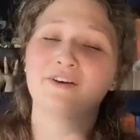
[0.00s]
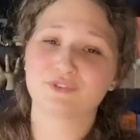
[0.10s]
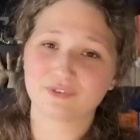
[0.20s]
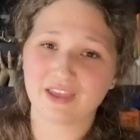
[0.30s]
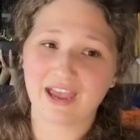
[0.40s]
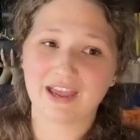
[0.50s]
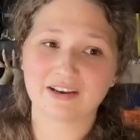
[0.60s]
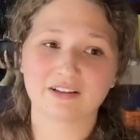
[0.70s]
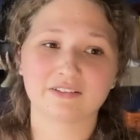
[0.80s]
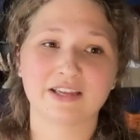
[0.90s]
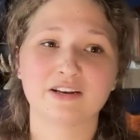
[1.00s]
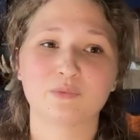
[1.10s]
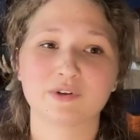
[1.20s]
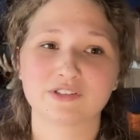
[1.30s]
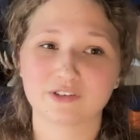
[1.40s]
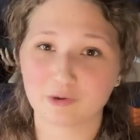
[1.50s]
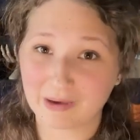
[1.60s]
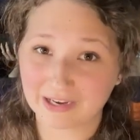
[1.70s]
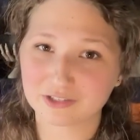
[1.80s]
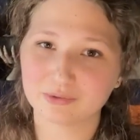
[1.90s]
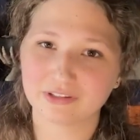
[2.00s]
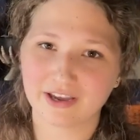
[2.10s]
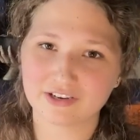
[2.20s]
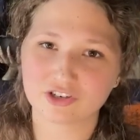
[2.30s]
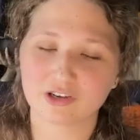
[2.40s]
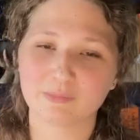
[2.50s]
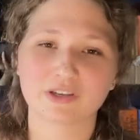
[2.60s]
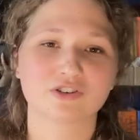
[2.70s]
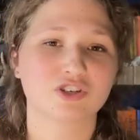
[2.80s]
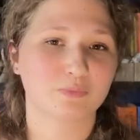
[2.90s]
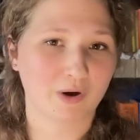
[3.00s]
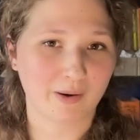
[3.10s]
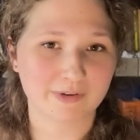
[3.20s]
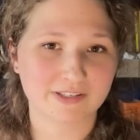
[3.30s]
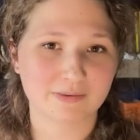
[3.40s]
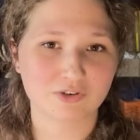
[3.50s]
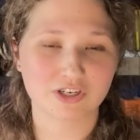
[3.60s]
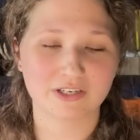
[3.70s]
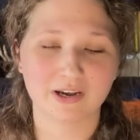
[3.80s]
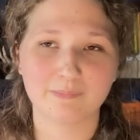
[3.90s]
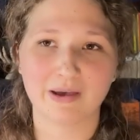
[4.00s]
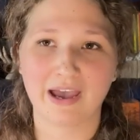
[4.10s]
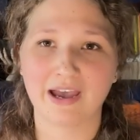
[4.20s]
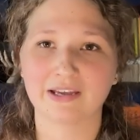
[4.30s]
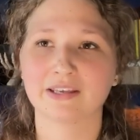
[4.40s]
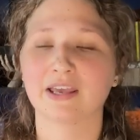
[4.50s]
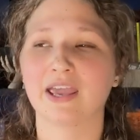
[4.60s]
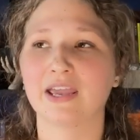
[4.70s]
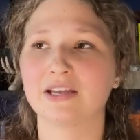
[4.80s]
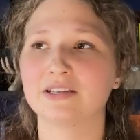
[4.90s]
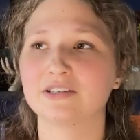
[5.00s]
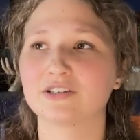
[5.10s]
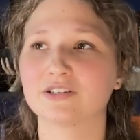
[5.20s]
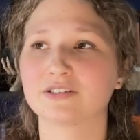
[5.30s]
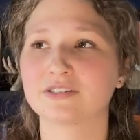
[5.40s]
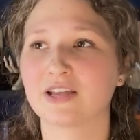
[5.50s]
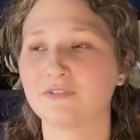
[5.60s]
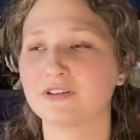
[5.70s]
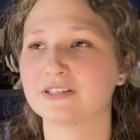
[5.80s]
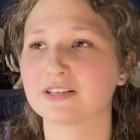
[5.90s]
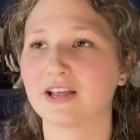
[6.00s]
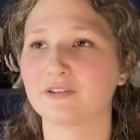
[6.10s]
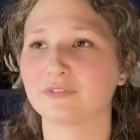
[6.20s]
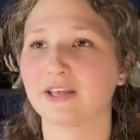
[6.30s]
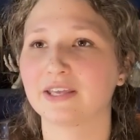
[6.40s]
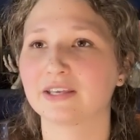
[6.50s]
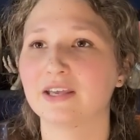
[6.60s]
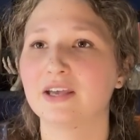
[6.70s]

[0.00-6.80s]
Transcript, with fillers: After that, Elena wants to go back to Elijah because she promised him she'd come back and Stefan is kind of like,